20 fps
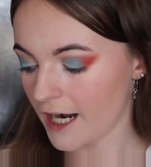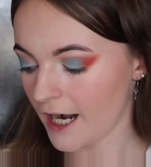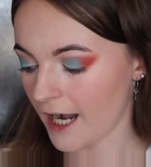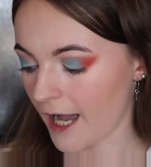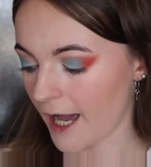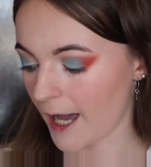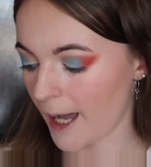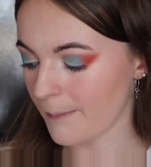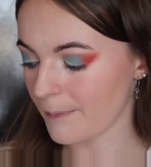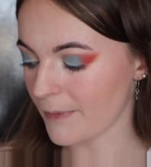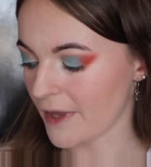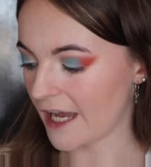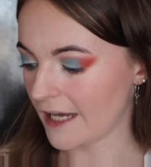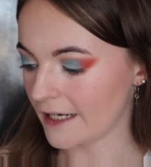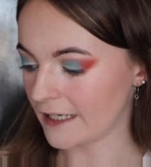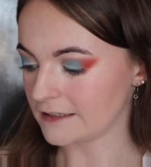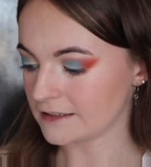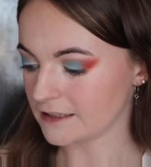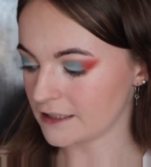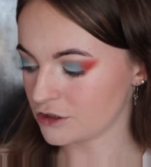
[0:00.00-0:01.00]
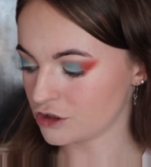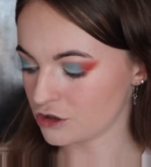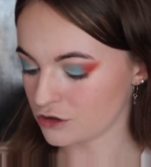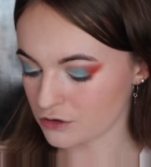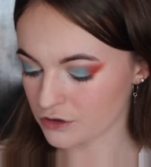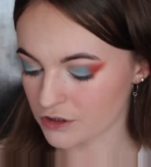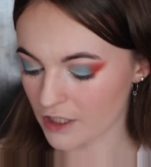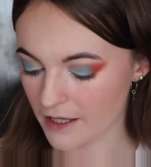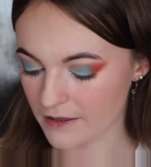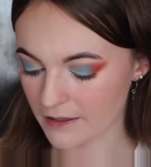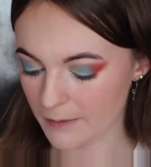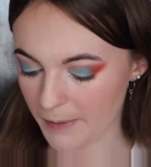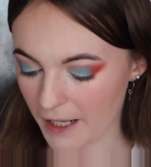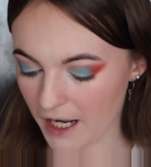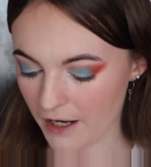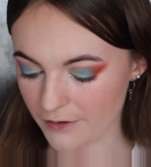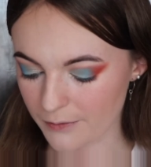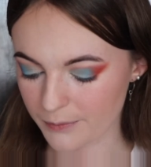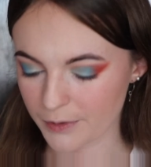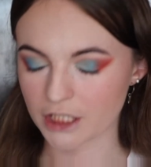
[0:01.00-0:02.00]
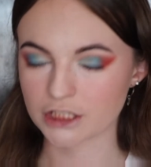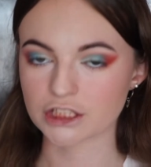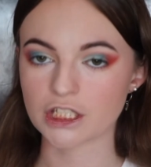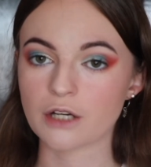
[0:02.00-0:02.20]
And I did use the powder brush.